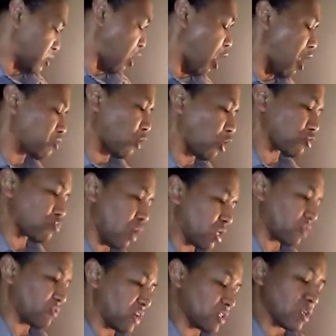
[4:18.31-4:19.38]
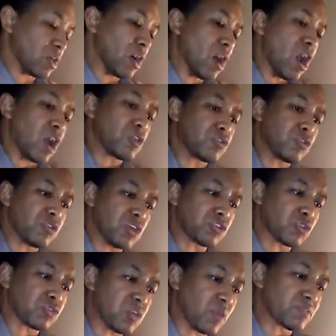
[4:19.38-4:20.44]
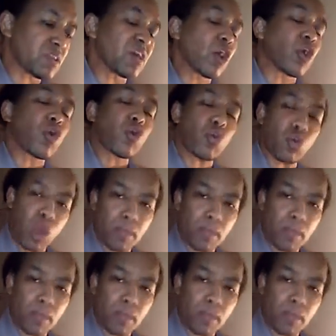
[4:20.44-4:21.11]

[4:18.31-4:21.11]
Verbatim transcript: and all those relevant uh, judicial sentences,